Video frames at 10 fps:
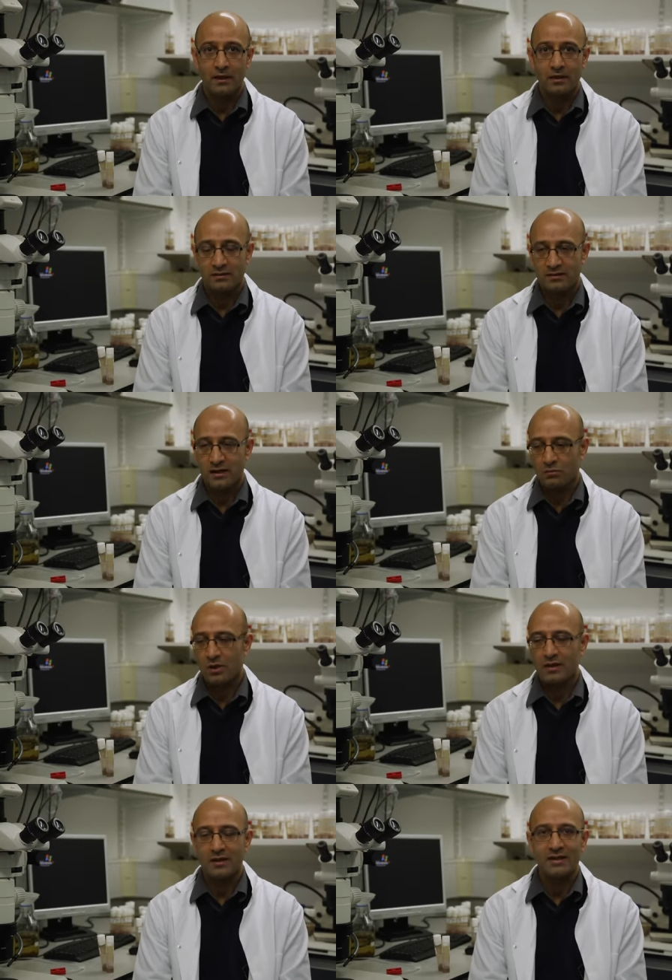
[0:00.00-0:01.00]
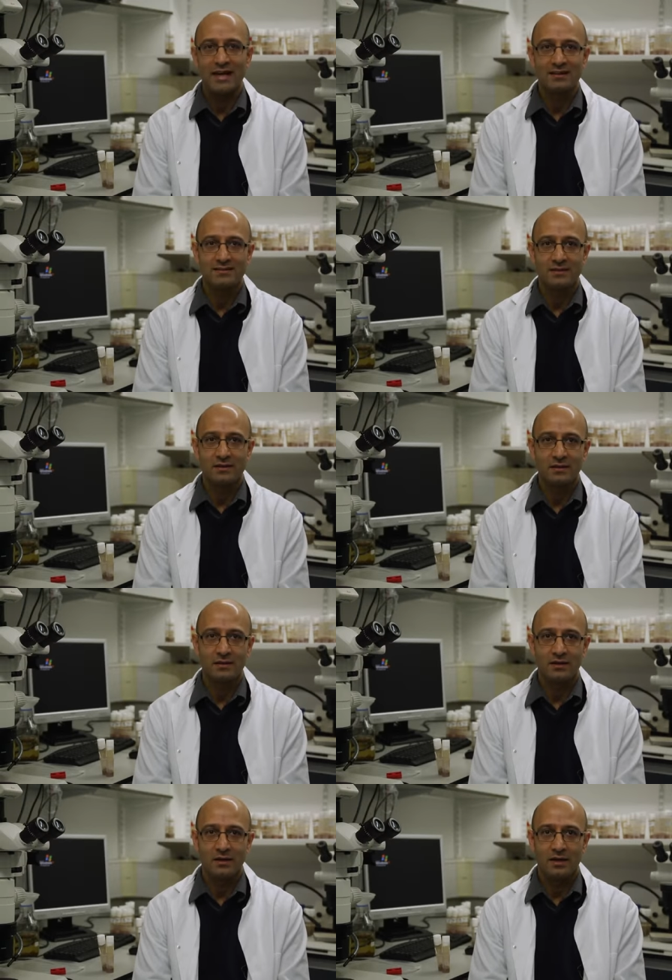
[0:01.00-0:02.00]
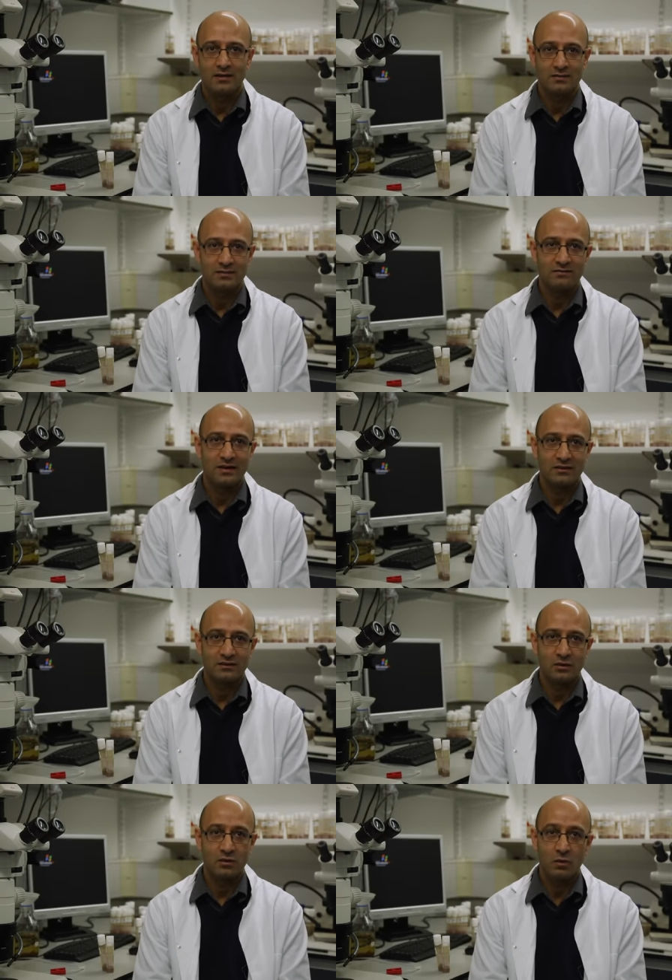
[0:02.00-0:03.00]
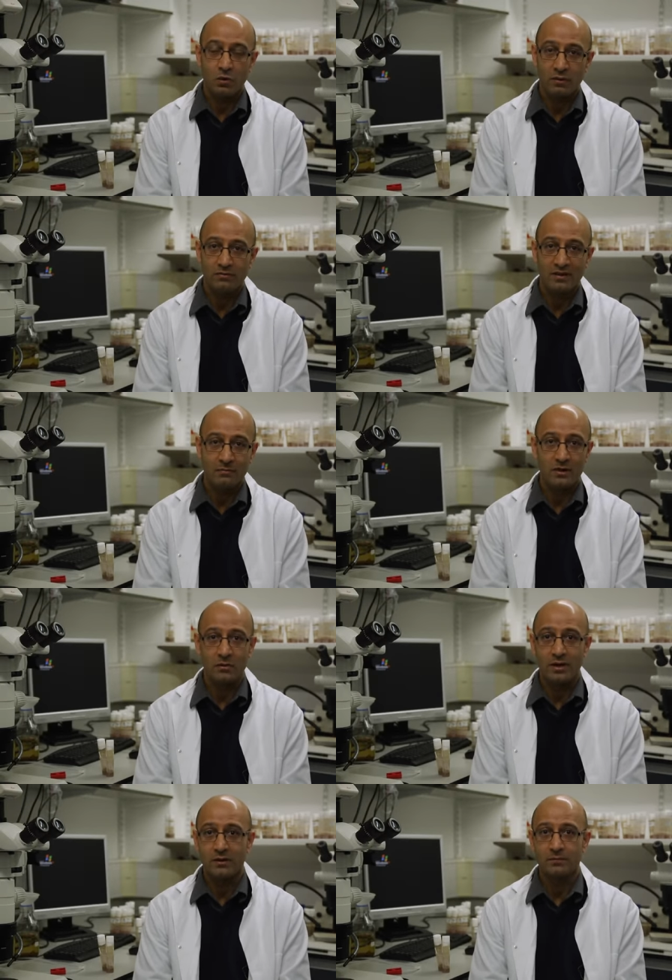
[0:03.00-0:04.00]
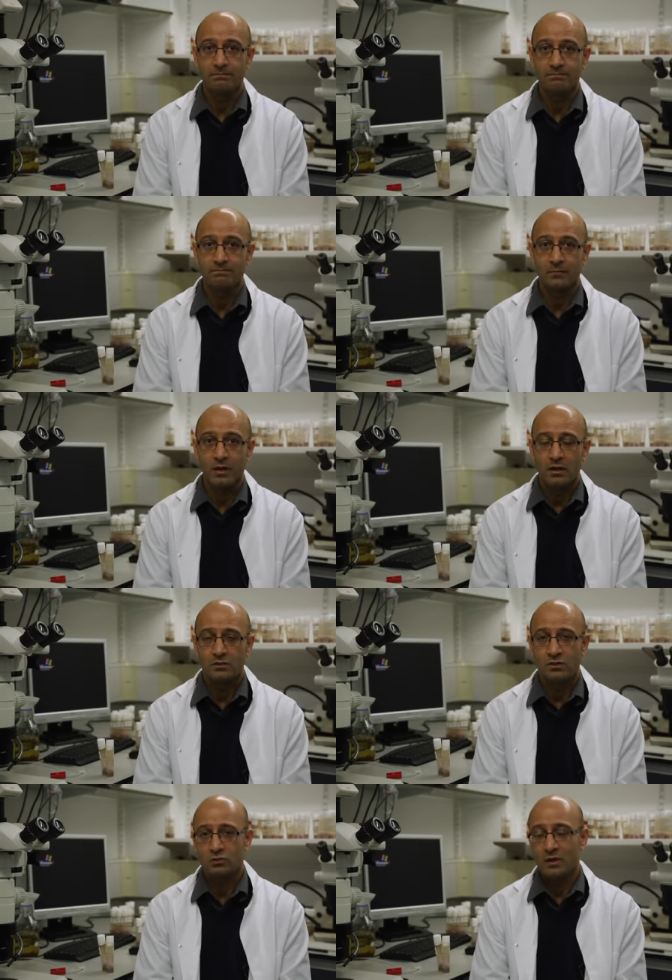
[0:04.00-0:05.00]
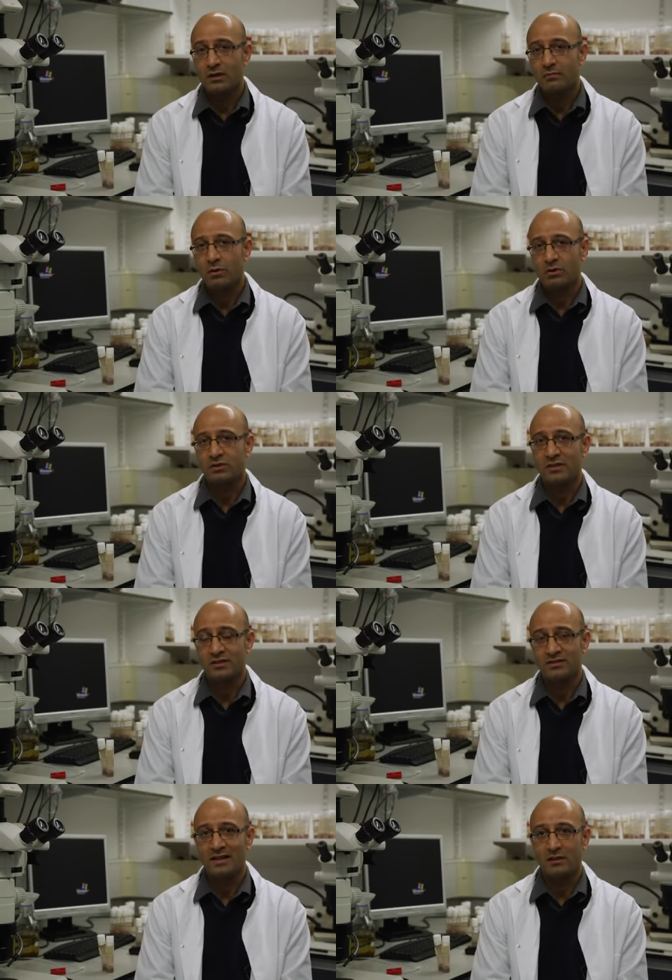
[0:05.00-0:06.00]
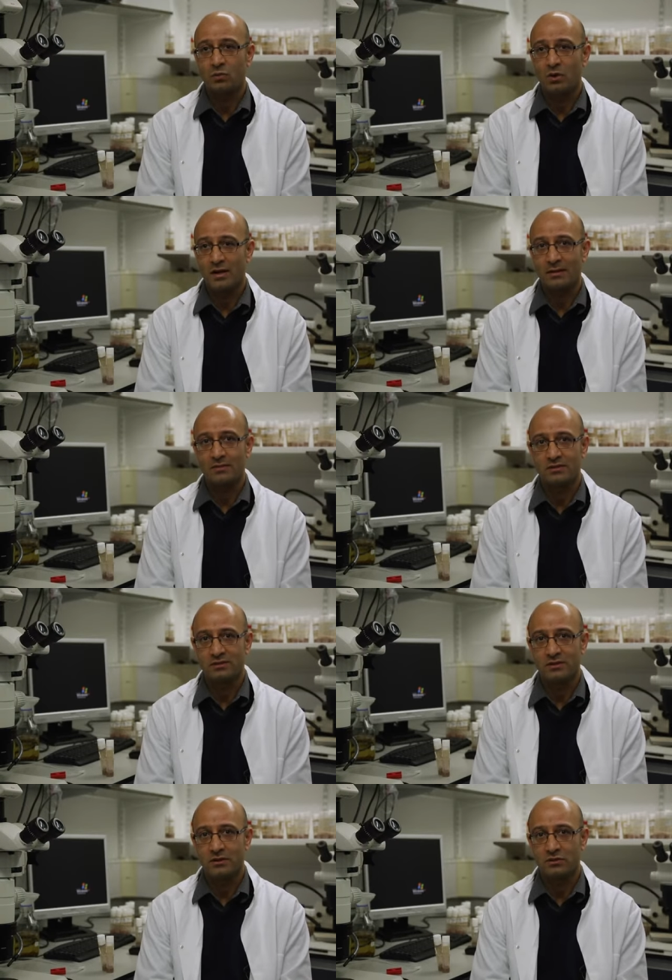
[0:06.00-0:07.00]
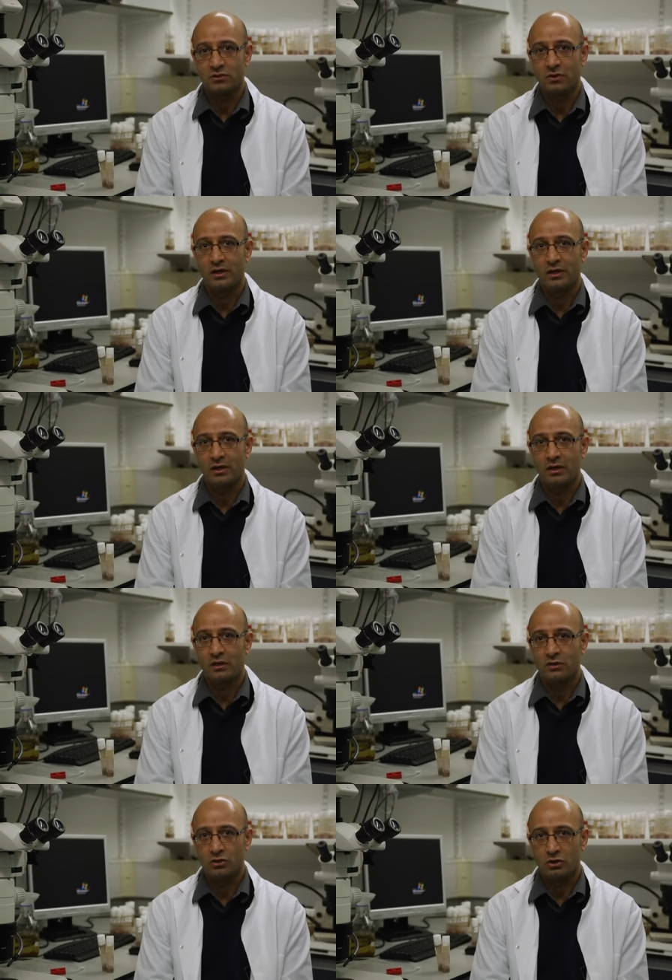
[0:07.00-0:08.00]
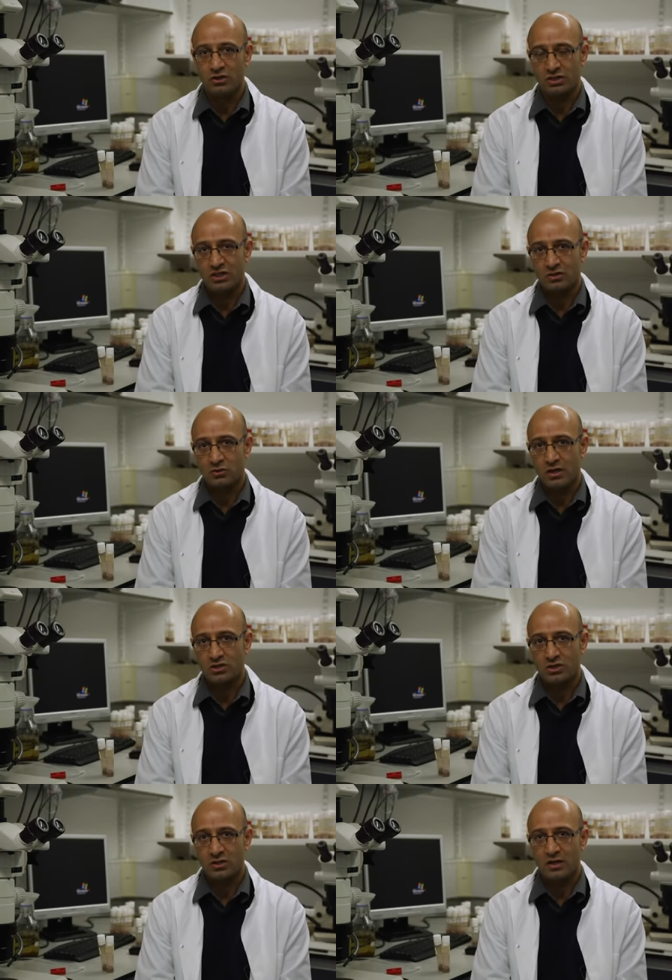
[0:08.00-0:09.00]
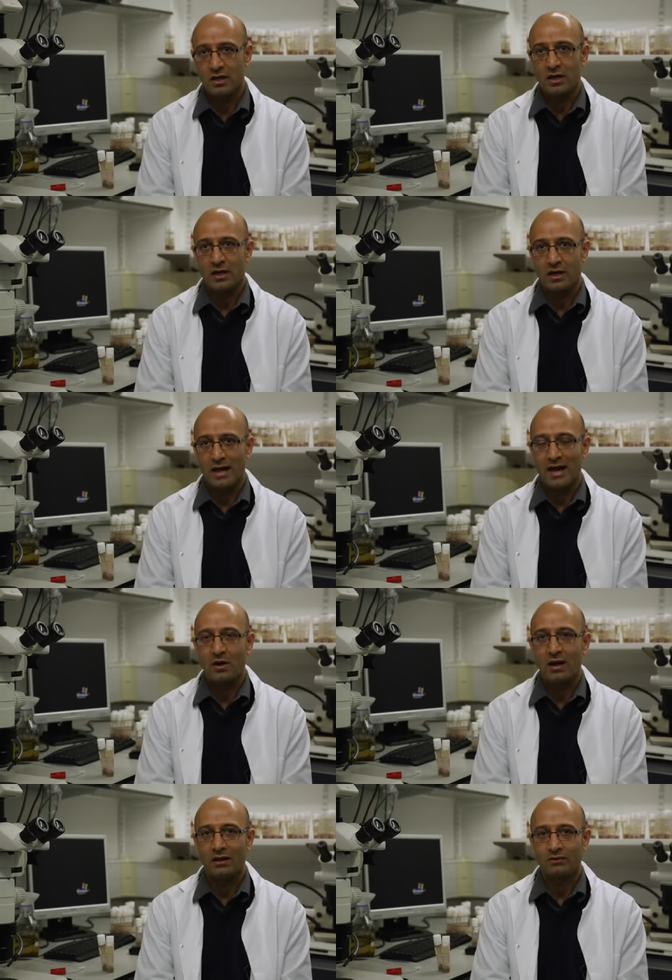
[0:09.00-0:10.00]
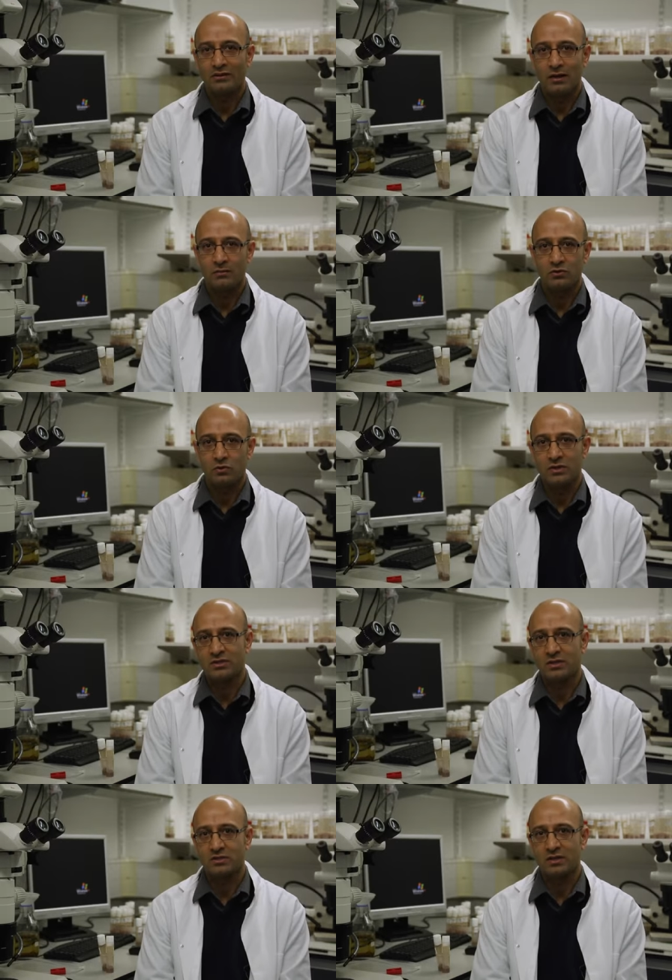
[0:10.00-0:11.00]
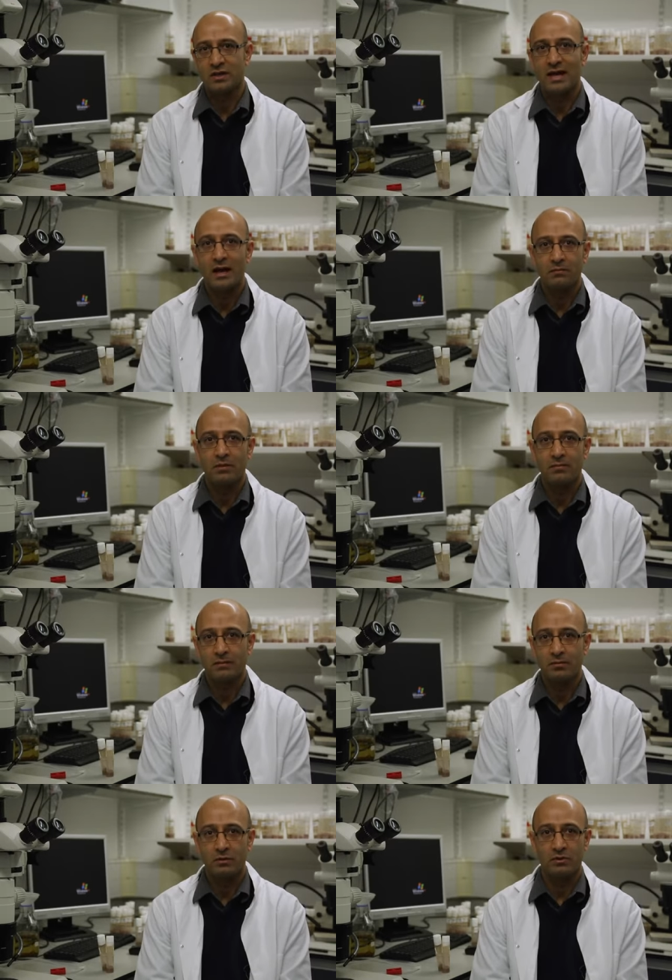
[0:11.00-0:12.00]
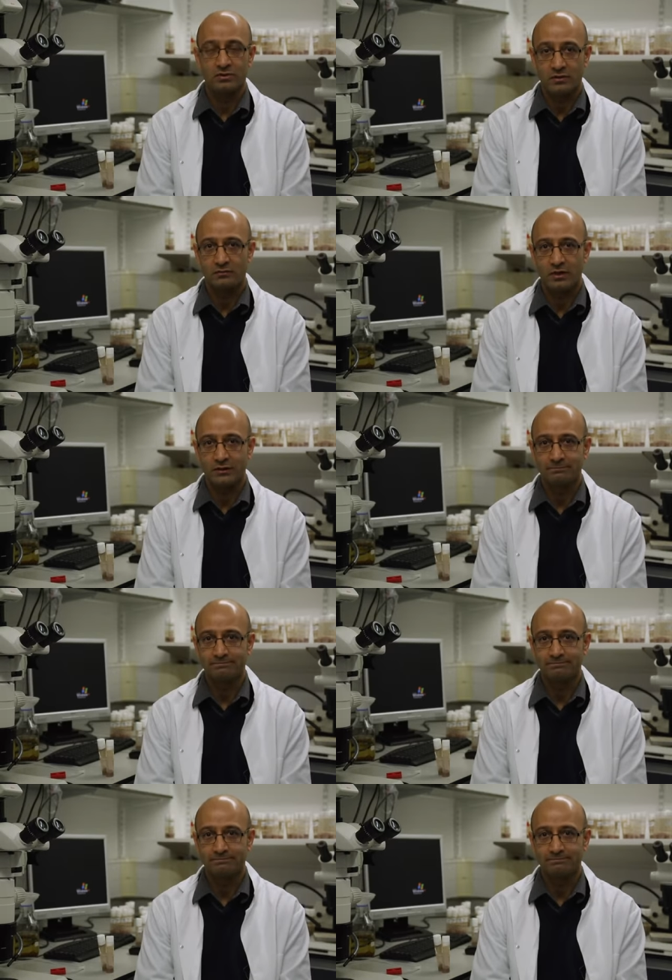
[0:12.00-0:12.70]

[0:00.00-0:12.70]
in the same way that cancer has an effect on all the family around them. So it's really important to understand what happens during neurodegeneration and how Alzheimer's research can help the people who are suffering.